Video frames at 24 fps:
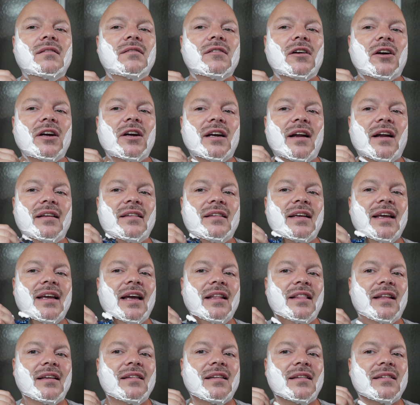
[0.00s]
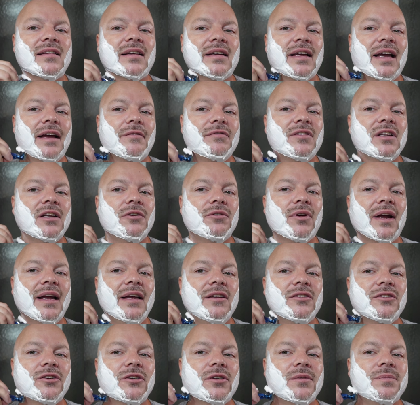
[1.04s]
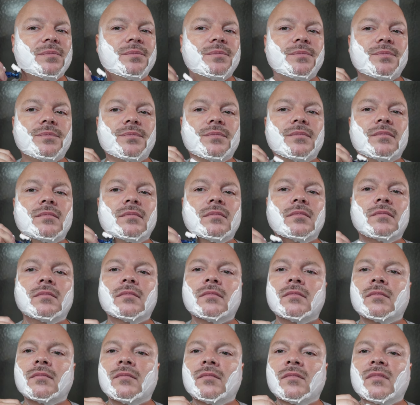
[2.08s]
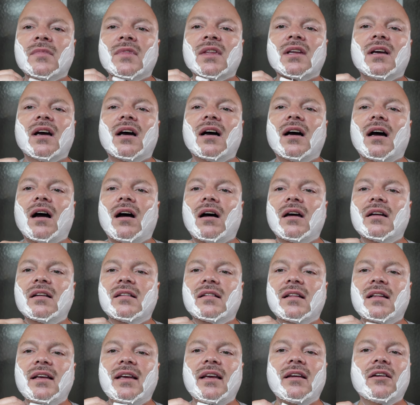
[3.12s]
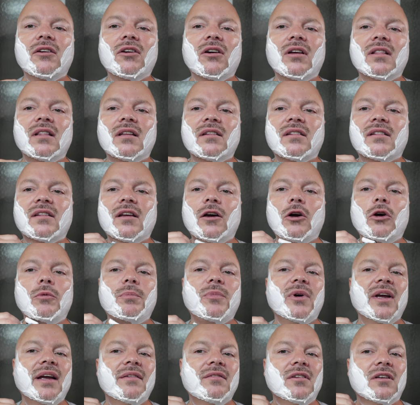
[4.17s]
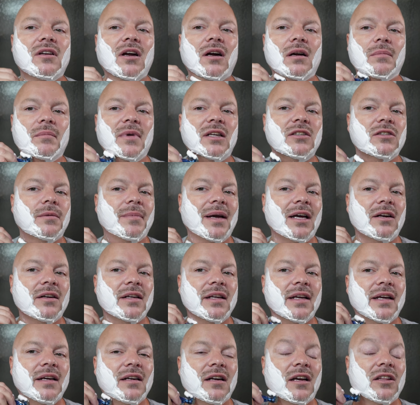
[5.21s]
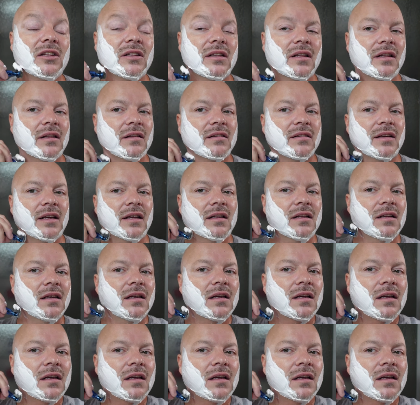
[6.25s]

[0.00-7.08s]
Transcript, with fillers: Very nice. Again, this is a hefty razor. Uh, honestly, here on the soap, we haven't talked much about it yet other than the scent.